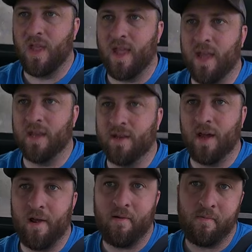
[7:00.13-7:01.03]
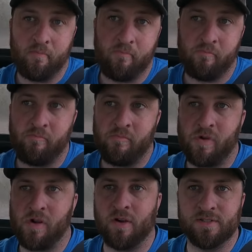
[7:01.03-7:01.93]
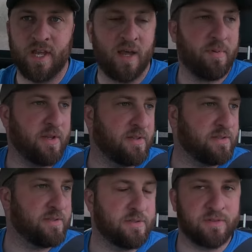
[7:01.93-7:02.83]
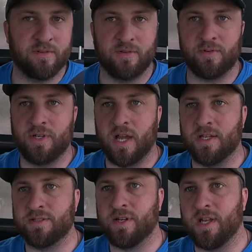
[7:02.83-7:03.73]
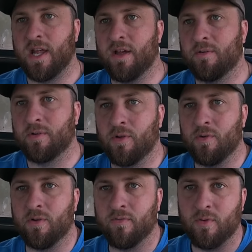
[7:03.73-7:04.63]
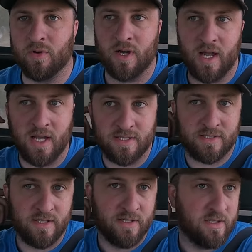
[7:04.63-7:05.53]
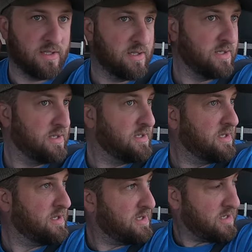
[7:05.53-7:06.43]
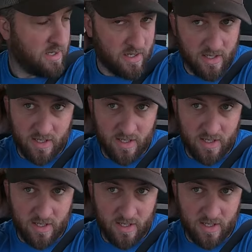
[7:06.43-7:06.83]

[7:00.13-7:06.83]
And I was happy. 3 guys right now, going to 4 guys. I